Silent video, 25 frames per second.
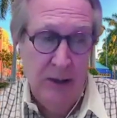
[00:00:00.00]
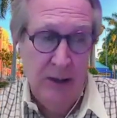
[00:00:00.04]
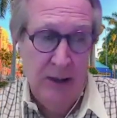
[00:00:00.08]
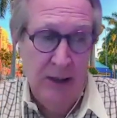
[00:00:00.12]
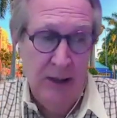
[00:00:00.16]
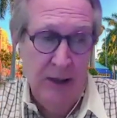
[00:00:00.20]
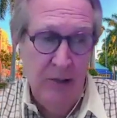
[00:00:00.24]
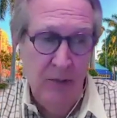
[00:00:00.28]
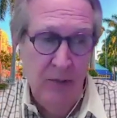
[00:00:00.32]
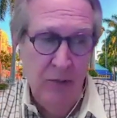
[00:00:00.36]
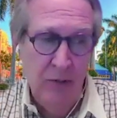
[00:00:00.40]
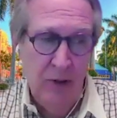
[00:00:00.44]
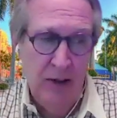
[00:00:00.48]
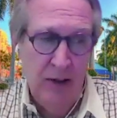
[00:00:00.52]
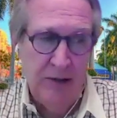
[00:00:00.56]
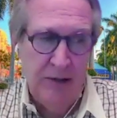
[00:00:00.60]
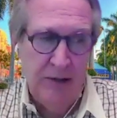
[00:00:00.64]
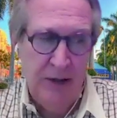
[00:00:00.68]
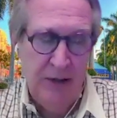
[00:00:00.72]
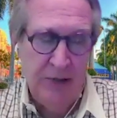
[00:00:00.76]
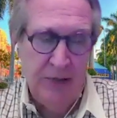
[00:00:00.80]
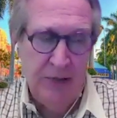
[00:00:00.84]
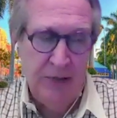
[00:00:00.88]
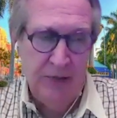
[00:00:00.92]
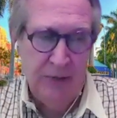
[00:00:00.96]
and it, what it
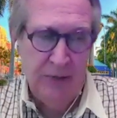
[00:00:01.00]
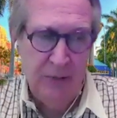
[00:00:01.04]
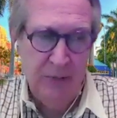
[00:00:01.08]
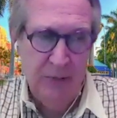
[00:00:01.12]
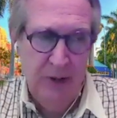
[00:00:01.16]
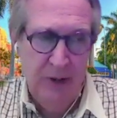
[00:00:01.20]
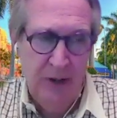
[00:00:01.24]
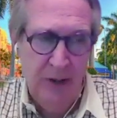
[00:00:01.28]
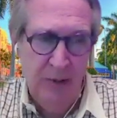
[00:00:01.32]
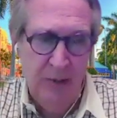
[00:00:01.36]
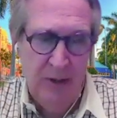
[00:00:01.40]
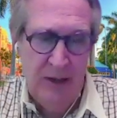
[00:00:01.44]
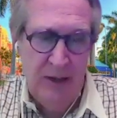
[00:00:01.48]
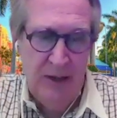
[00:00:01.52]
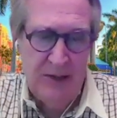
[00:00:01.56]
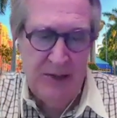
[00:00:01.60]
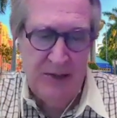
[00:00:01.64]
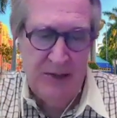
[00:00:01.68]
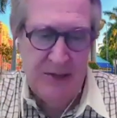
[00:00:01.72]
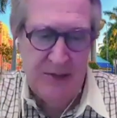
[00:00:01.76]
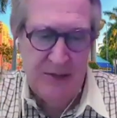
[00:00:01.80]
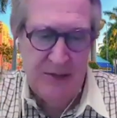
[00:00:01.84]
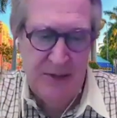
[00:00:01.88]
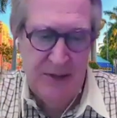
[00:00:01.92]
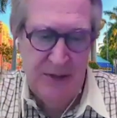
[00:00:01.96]
does is it
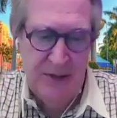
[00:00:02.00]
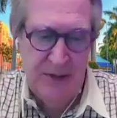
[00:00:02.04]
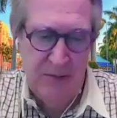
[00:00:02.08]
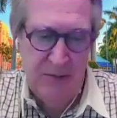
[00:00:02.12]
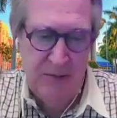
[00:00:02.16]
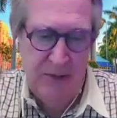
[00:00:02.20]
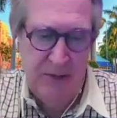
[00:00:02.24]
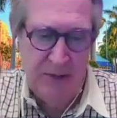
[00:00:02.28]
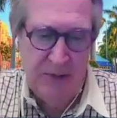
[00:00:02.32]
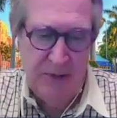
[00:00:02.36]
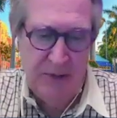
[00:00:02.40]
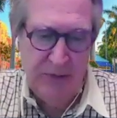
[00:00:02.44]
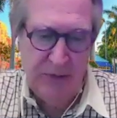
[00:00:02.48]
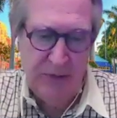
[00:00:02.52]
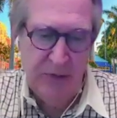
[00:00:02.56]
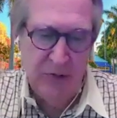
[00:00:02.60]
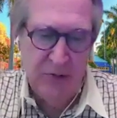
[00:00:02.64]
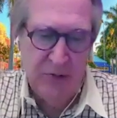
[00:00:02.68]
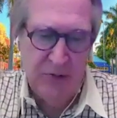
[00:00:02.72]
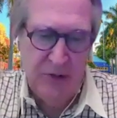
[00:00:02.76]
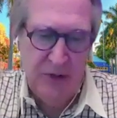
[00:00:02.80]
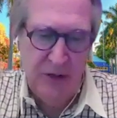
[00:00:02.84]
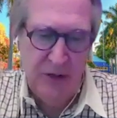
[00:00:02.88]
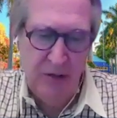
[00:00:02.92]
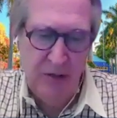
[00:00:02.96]
minimizes the risk
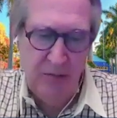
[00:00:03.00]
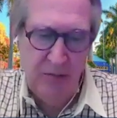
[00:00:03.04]
associated